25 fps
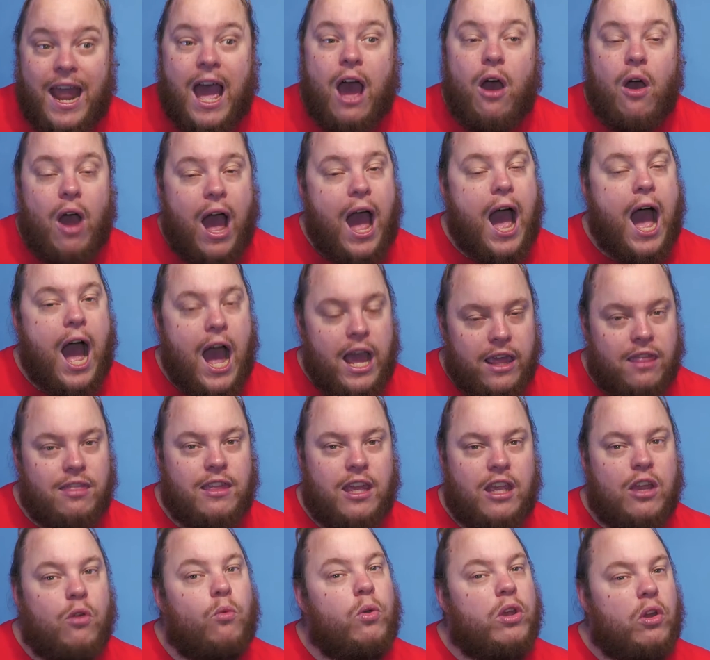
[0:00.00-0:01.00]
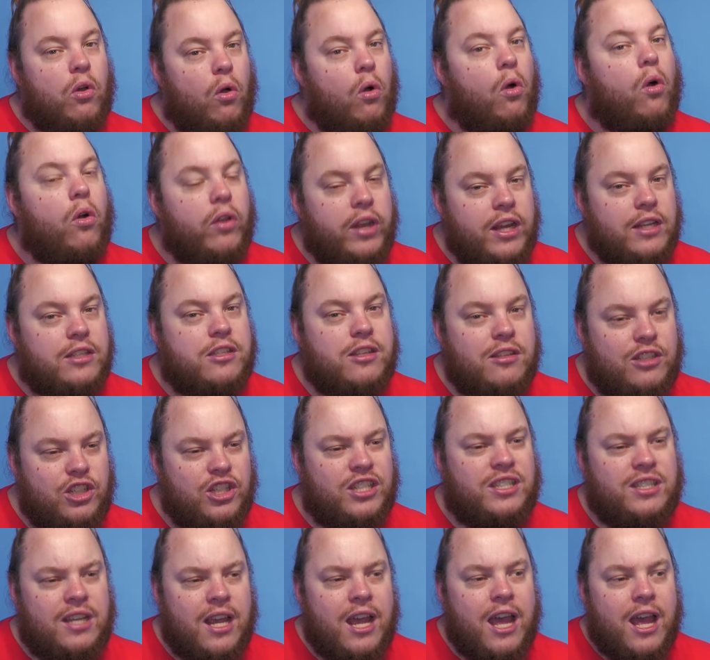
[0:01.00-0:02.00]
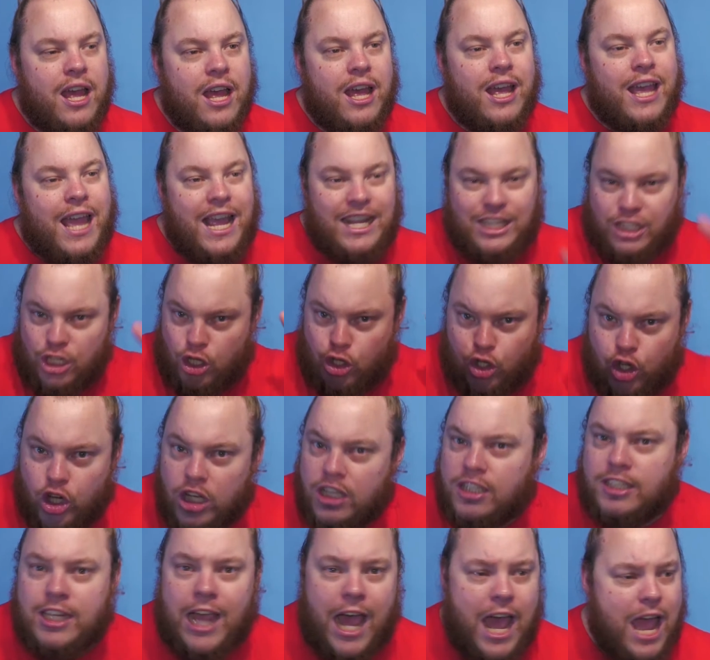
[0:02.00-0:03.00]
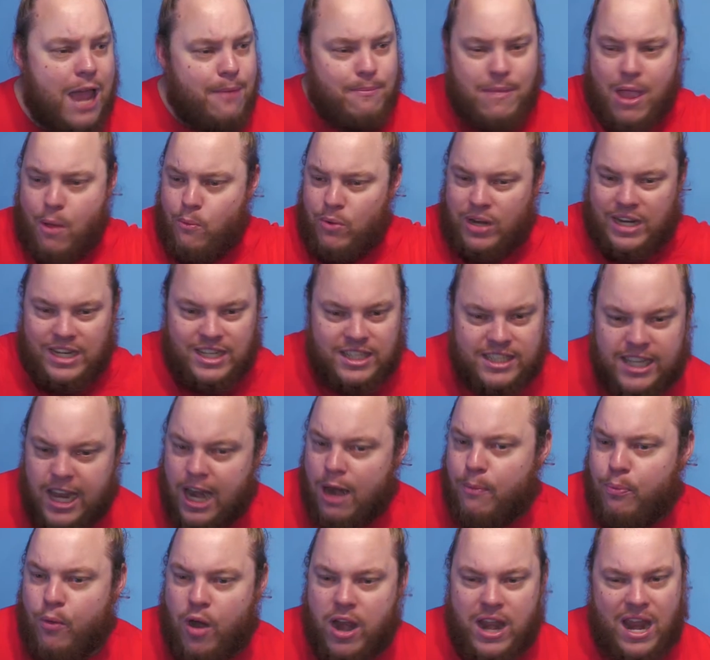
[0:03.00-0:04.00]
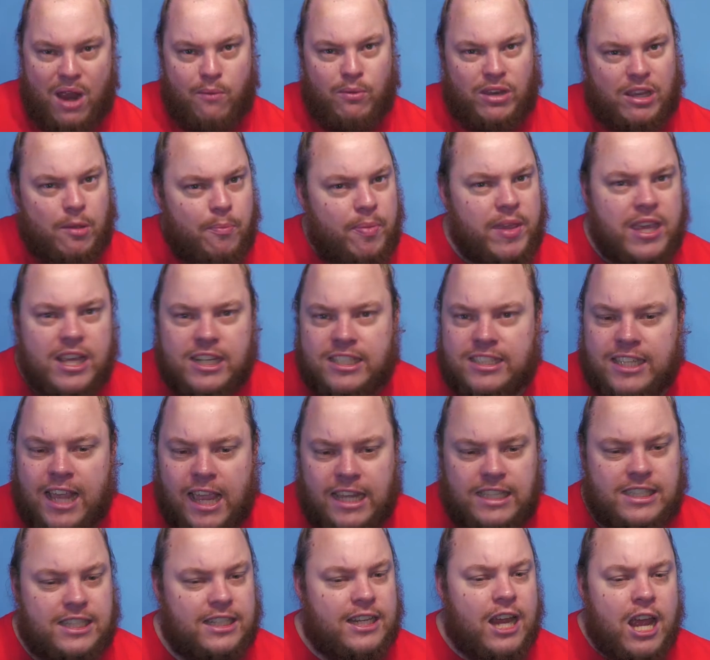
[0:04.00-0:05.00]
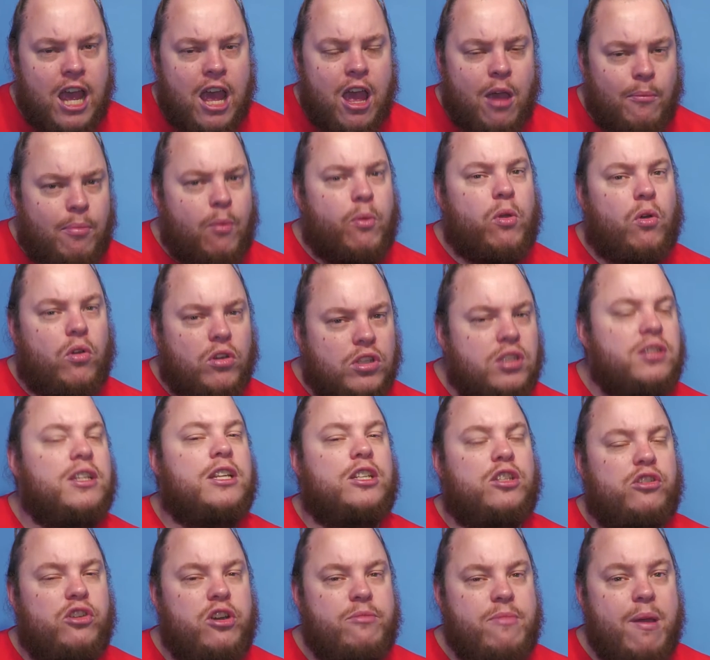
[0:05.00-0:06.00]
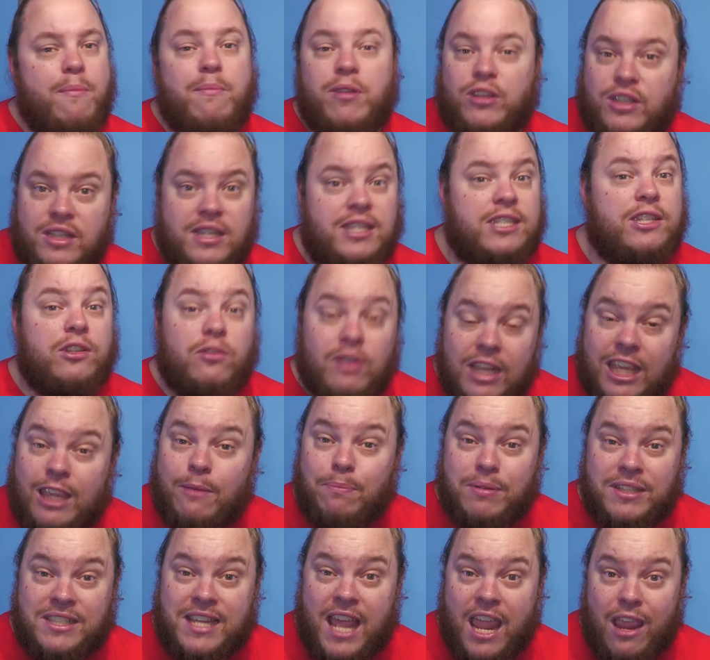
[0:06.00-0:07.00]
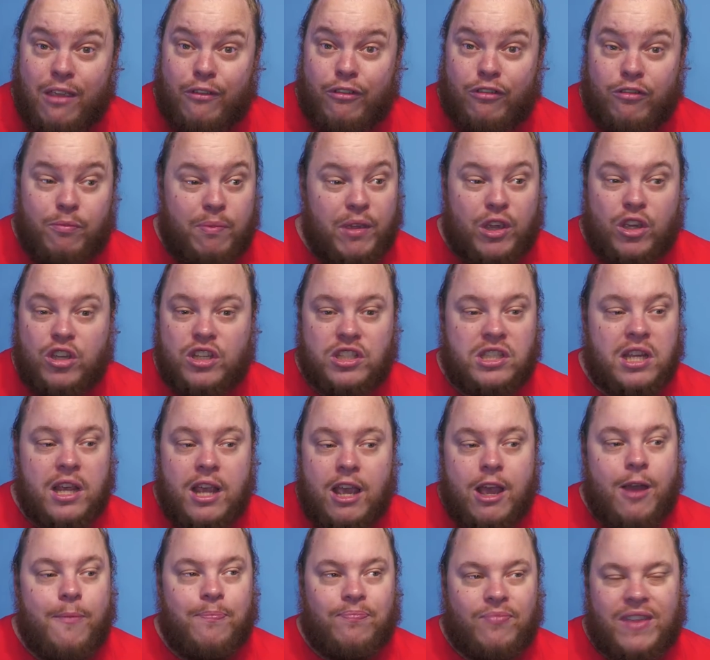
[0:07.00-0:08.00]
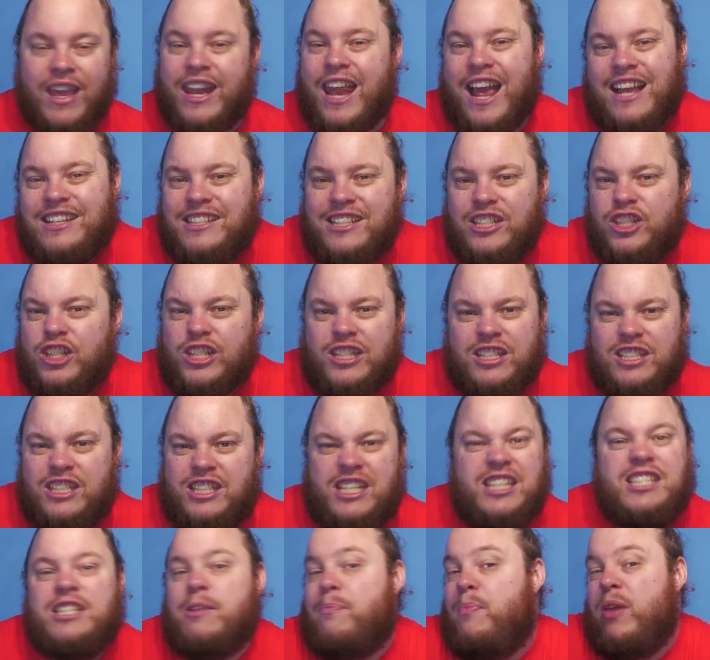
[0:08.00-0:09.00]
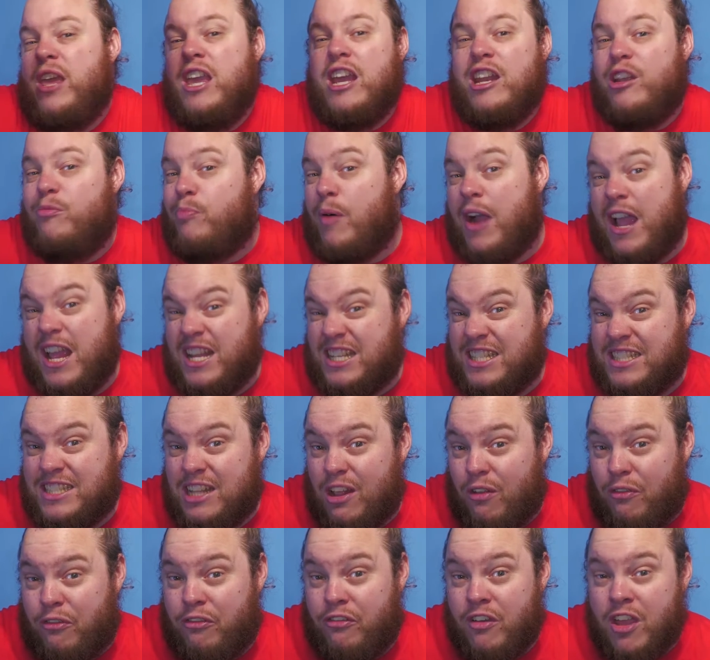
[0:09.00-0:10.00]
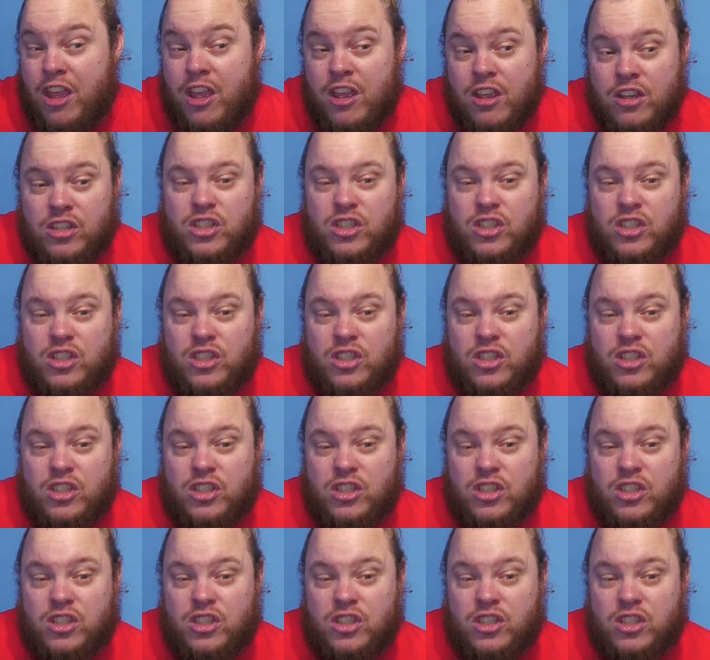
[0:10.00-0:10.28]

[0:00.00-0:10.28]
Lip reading: Now, I think we all need to just, it's a good time and we can celebrate and we can be excited, but we also need to remember to still keep safe because it hasn't just disappeared by itself.